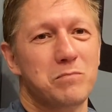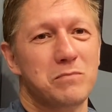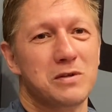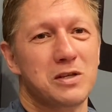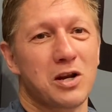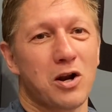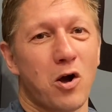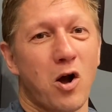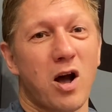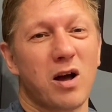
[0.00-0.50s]

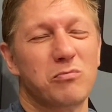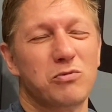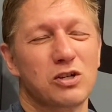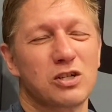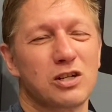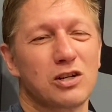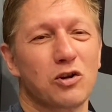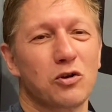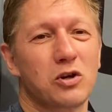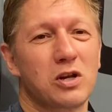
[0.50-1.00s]
You know, I'm
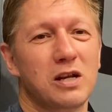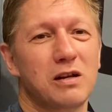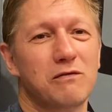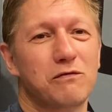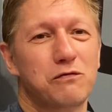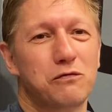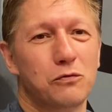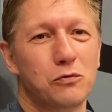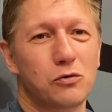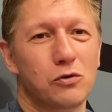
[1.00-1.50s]
just looking
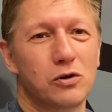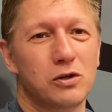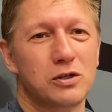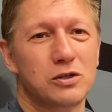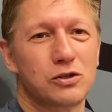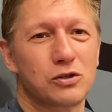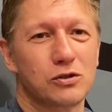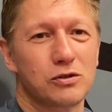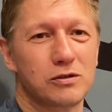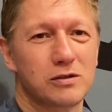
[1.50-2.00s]
forward
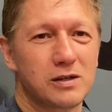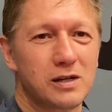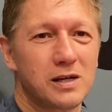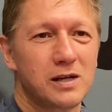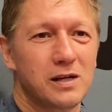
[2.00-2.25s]
to